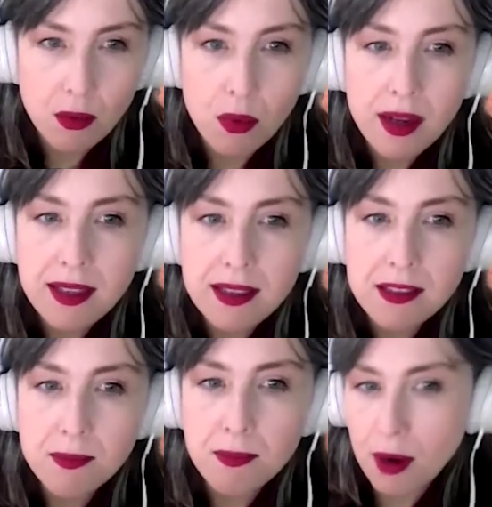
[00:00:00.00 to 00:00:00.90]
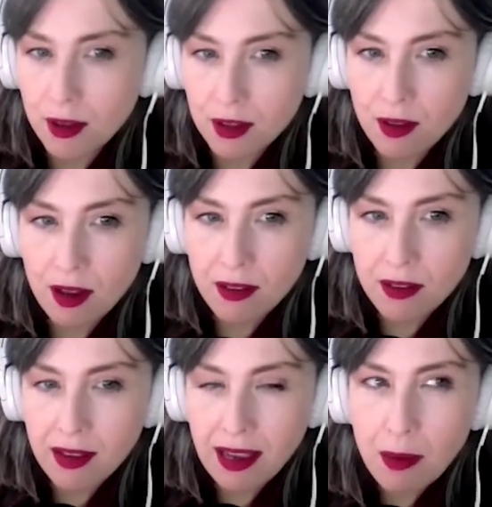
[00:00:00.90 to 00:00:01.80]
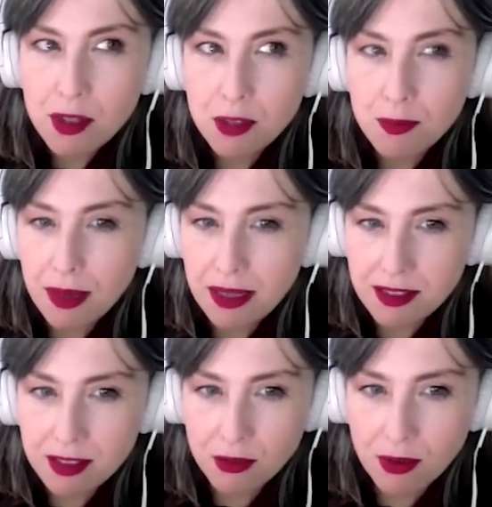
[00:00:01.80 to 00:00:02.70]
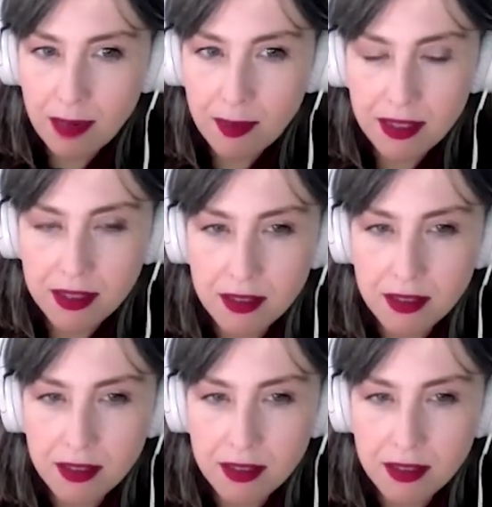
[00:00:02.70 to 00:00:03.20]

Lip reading: what is barkcloth? How would you best describe it?